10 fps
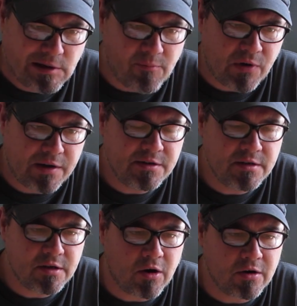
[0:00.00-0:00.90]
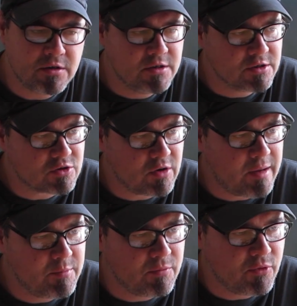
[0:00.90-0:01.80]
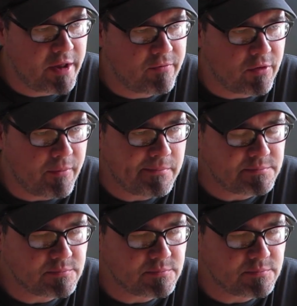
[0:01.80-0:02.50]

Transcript: I'm I'm finding it hard to describe the flavor.